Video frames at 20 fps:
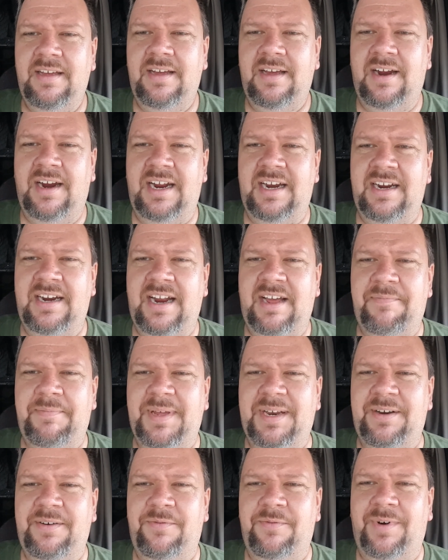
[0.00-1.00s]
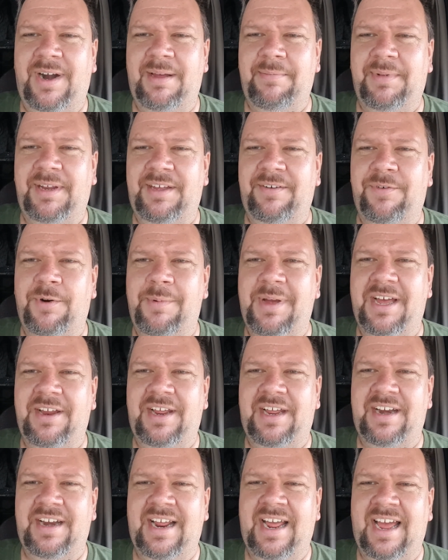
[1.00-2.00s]
Alright, and I've been rambling for about
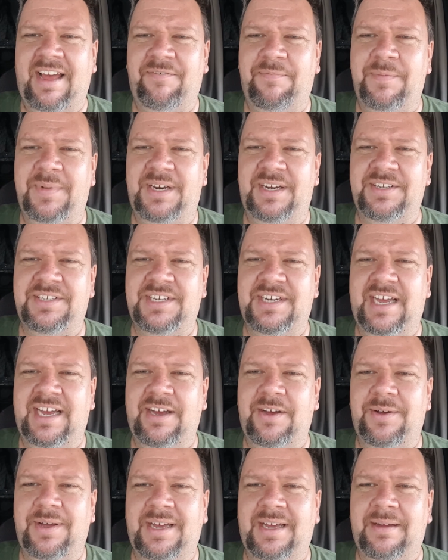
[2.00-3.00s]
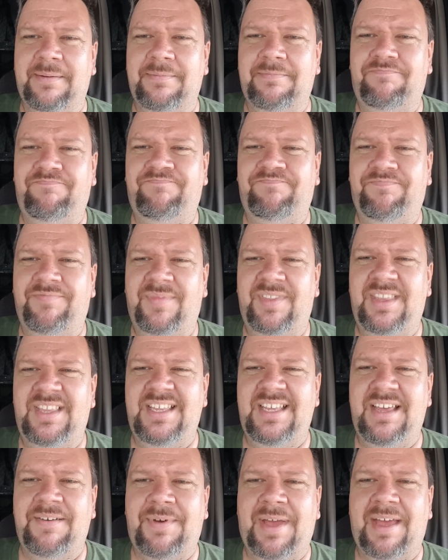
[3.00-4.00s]
8.5 minutes now.
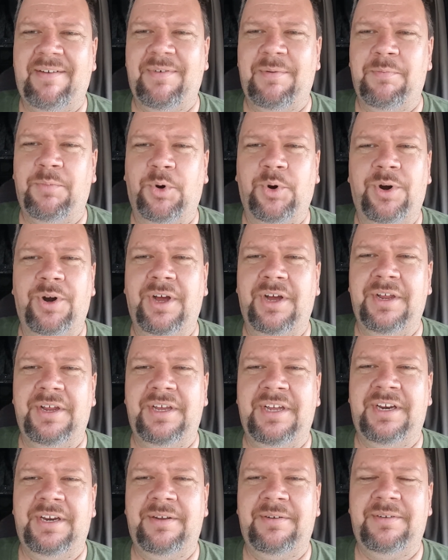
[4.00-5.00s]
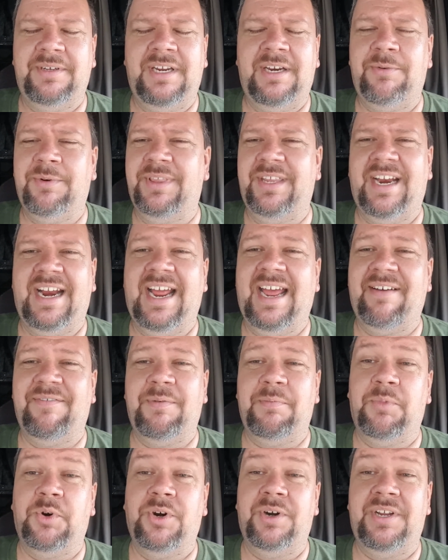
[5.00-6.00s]
If I haven't bored anyone that I
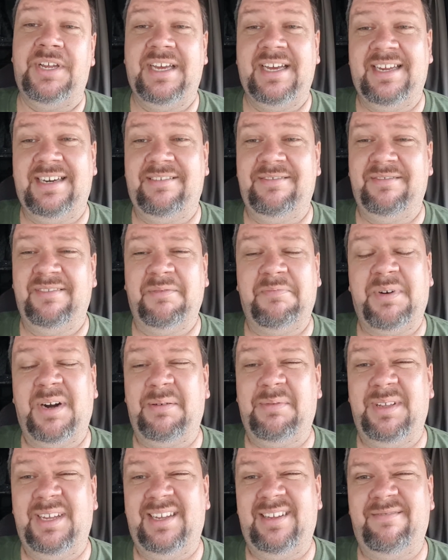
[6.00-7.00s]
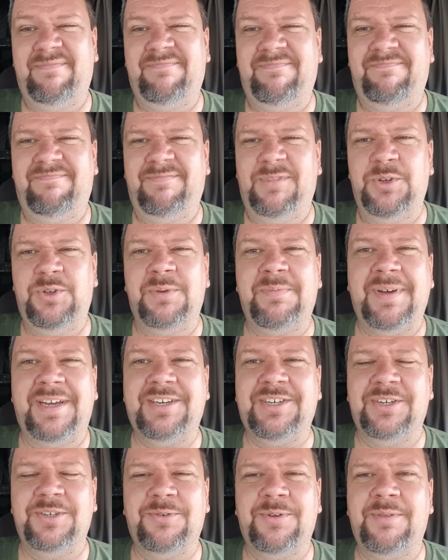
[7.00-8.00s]
haven't bored yet will probably lose
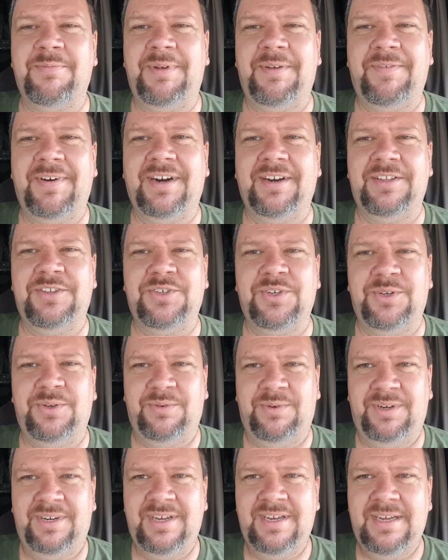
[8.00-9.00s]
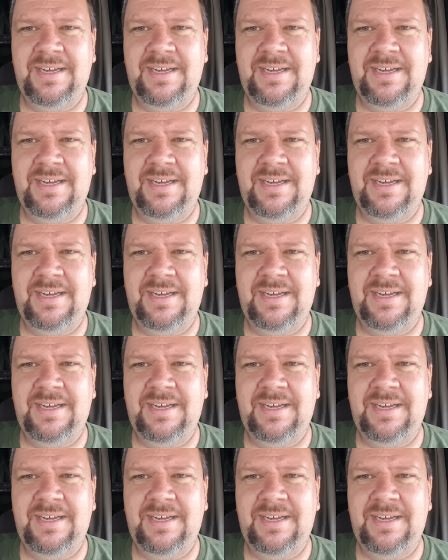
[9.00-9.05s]
patience with me fairly soon.